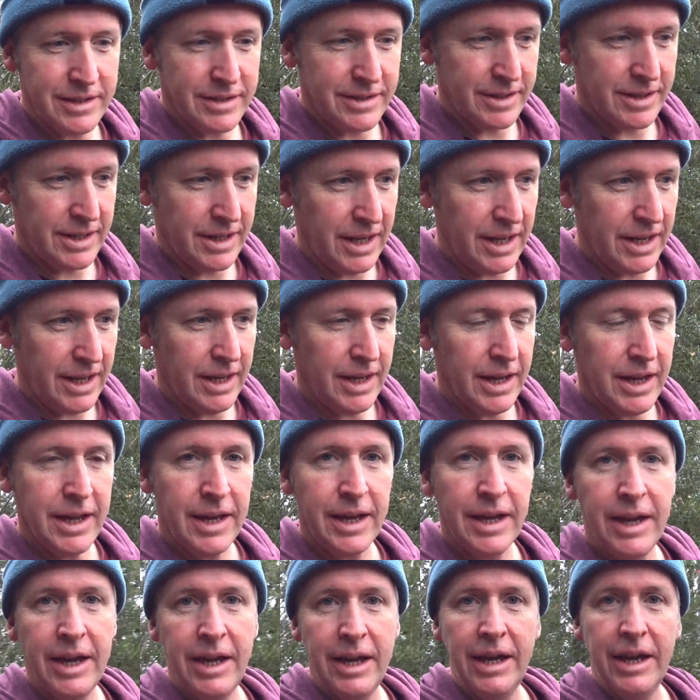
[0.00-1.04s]
Today, eh,
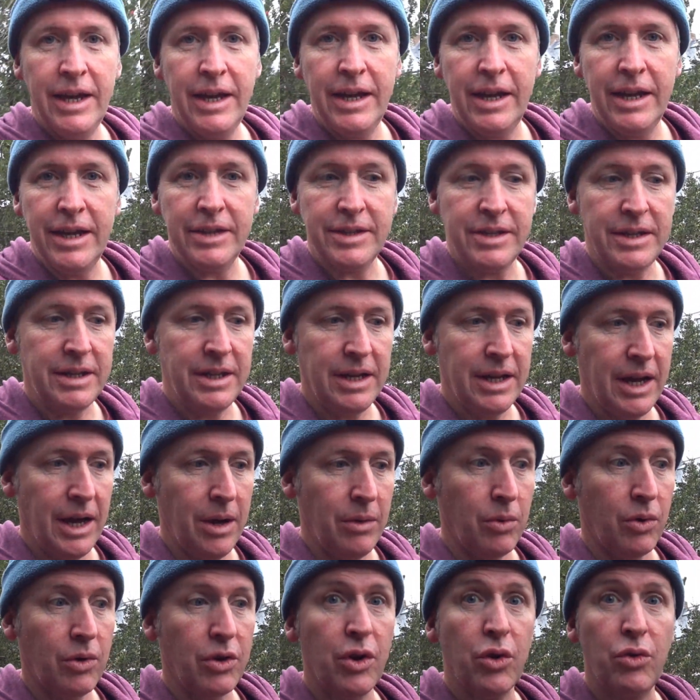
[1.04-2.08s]
the day
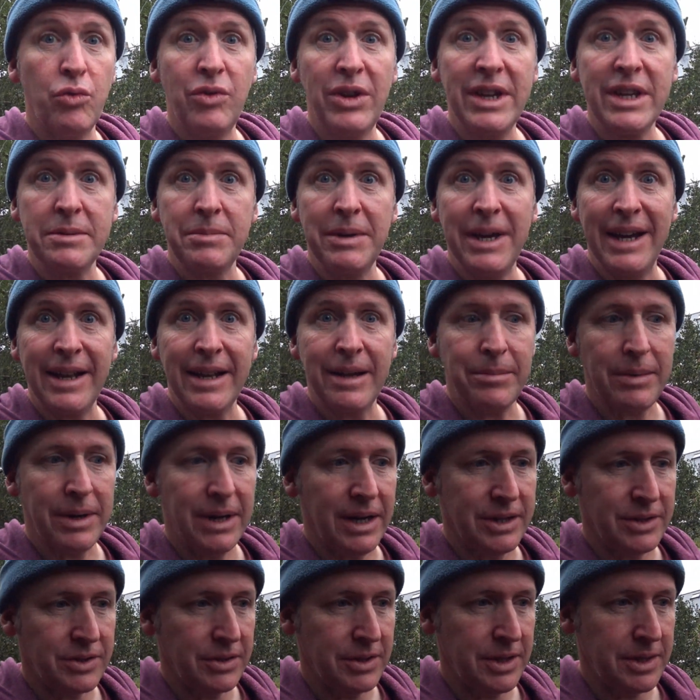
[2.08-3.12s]
I'm going to raise my
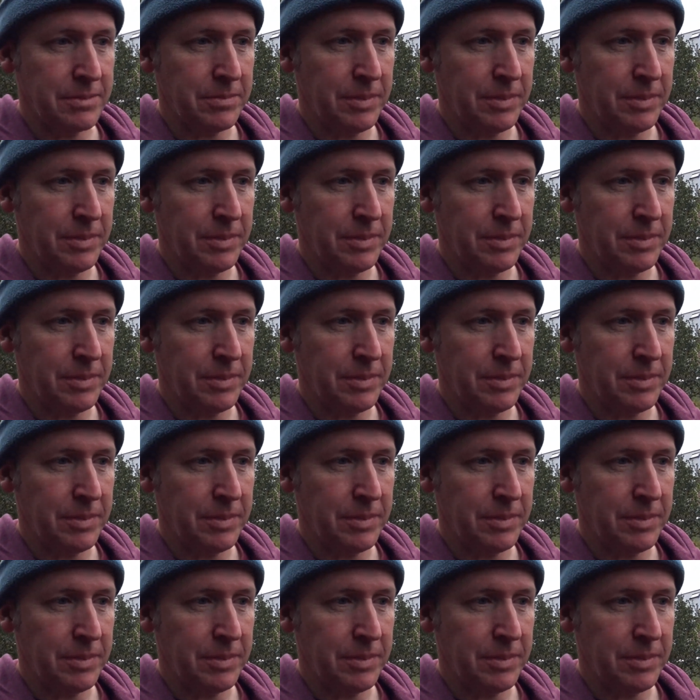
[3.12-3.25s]
handlebars on this